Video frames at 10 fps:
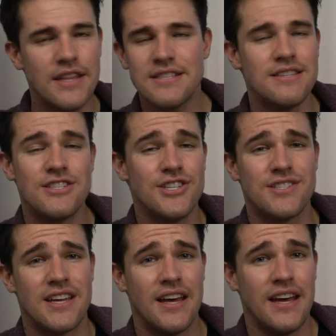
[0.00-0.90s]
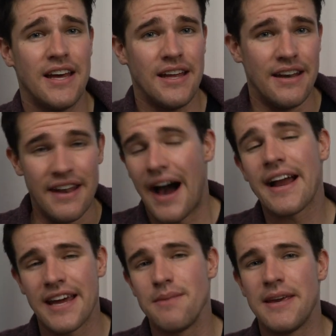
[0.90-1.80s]
And this is just
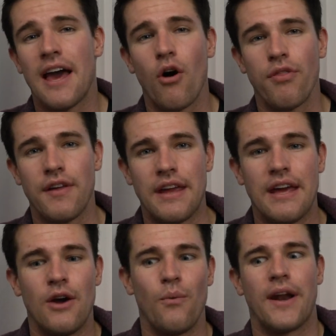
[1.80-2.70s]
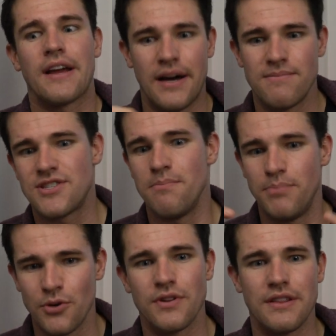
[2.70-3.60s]
not gonna be healthy when it comes to
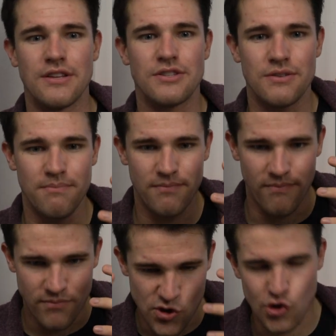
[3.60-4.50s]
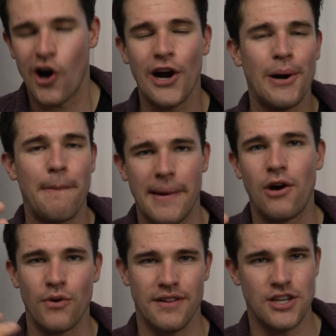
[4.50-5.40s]
building these stronger
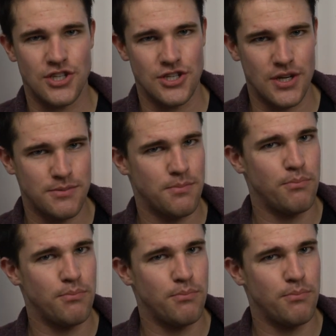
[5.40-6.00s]
male relationships.